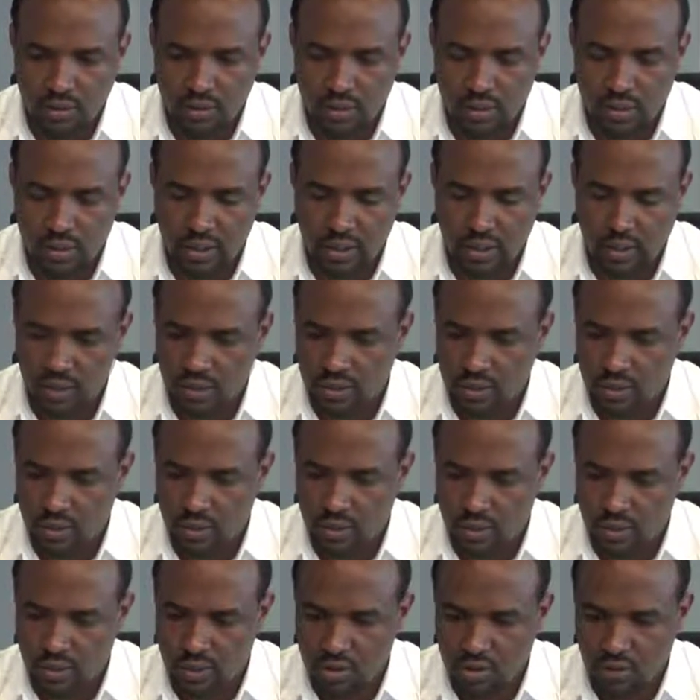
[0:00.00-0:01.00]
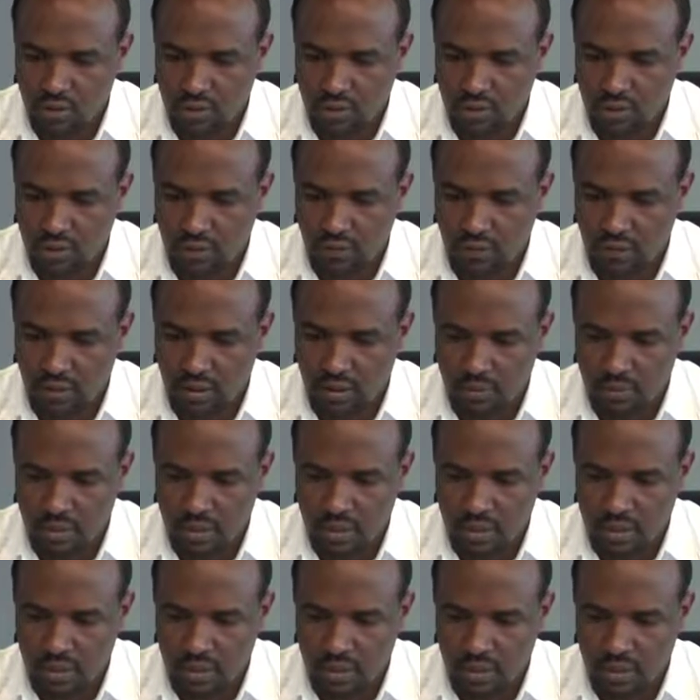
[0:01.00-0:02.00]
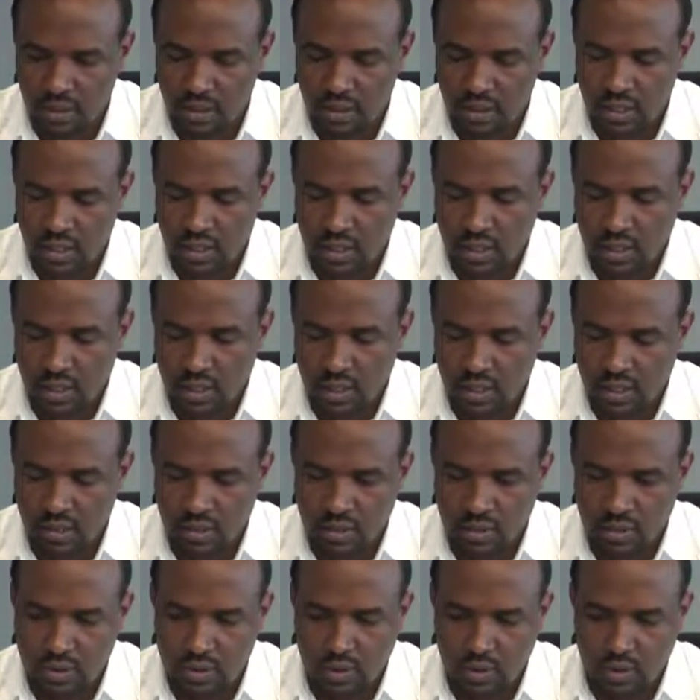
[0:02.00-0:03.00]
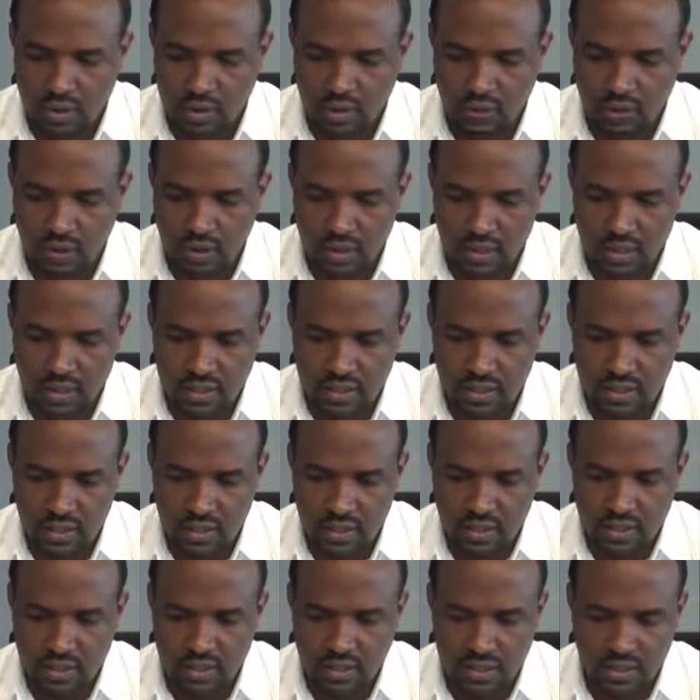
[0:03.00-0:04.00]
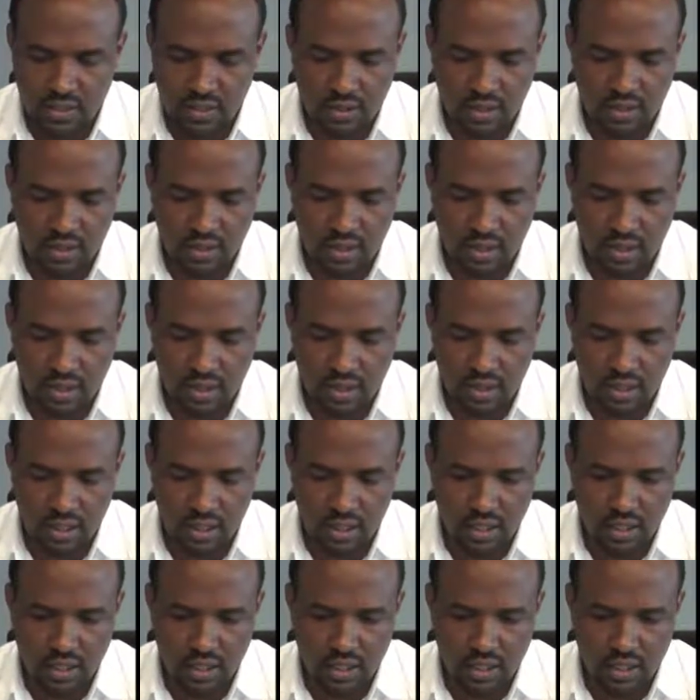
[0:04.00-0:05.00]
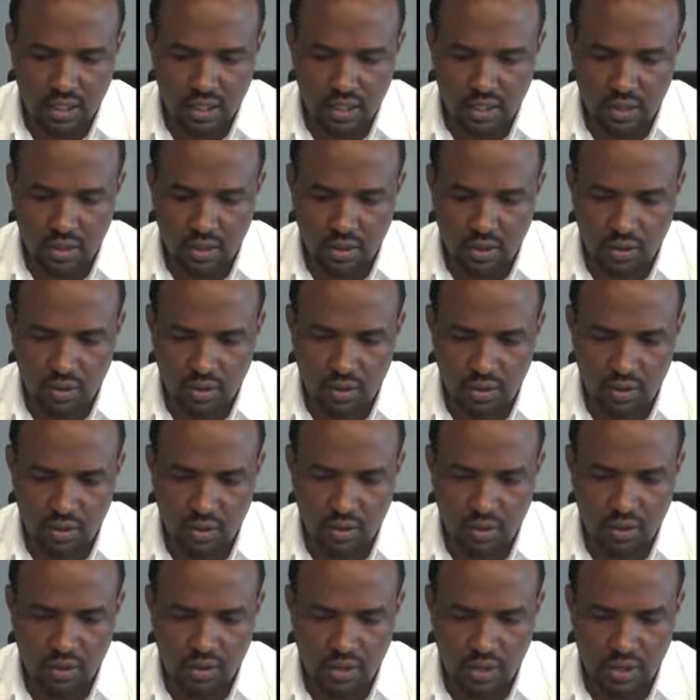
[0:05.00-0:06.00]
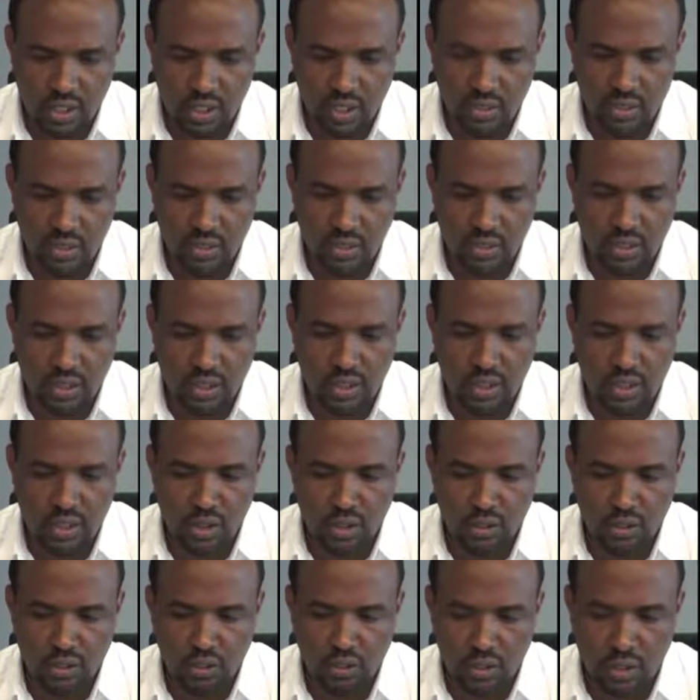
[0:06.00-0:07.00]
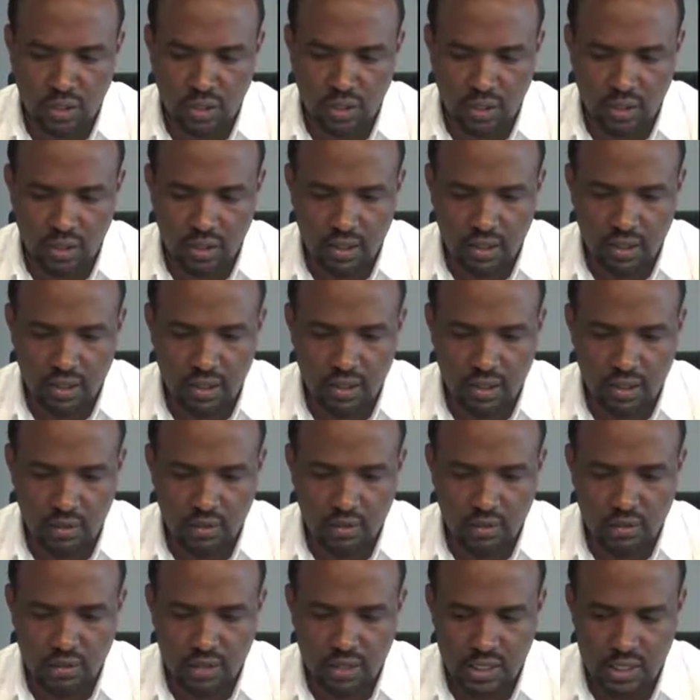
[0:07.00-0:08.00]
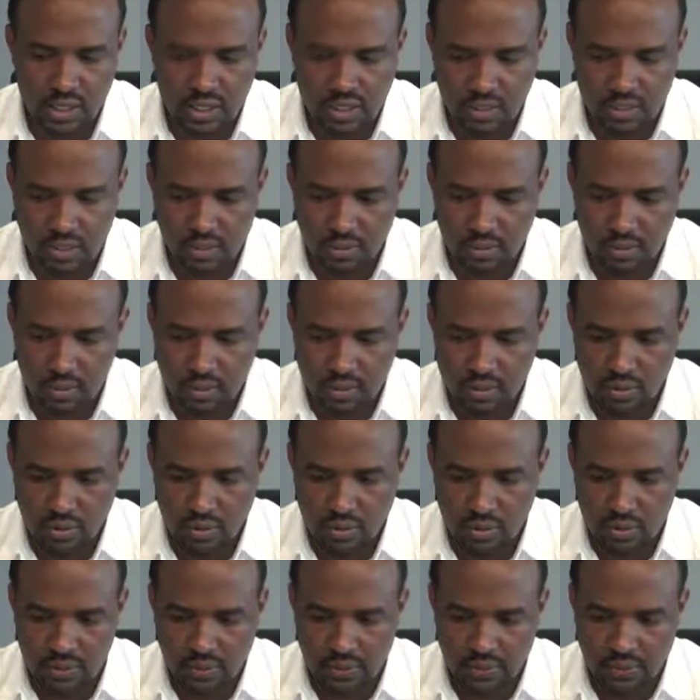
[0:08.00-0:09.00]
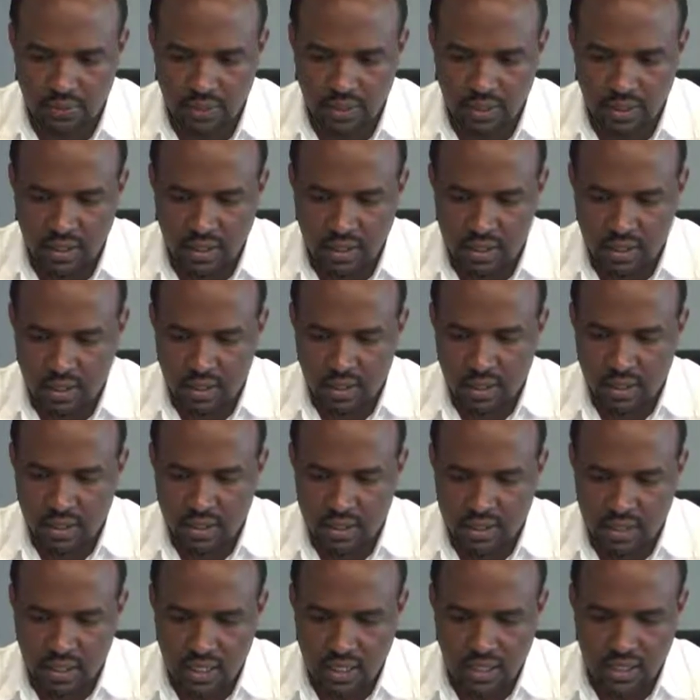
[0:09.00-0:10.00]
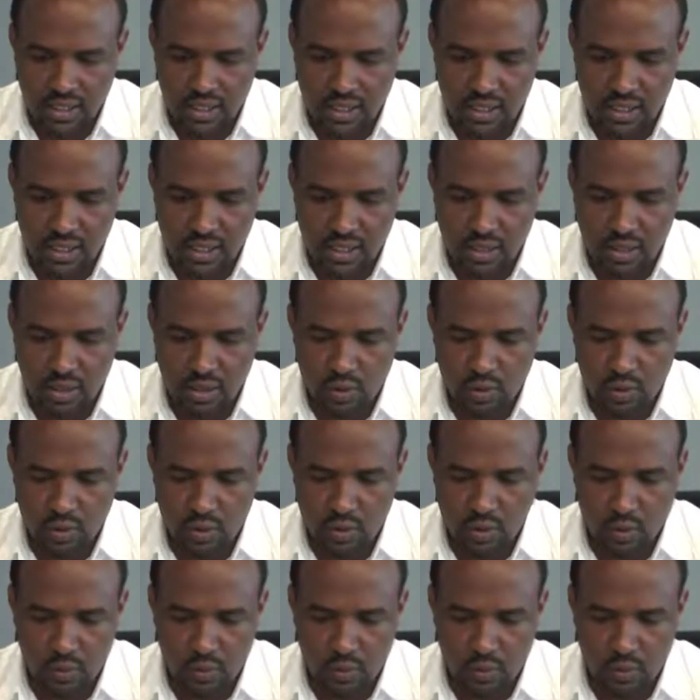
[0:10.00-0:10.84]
where it is used by the farmers. And also the financiers, designer, agency, all stakeholders need to agree on the system. So structures need to be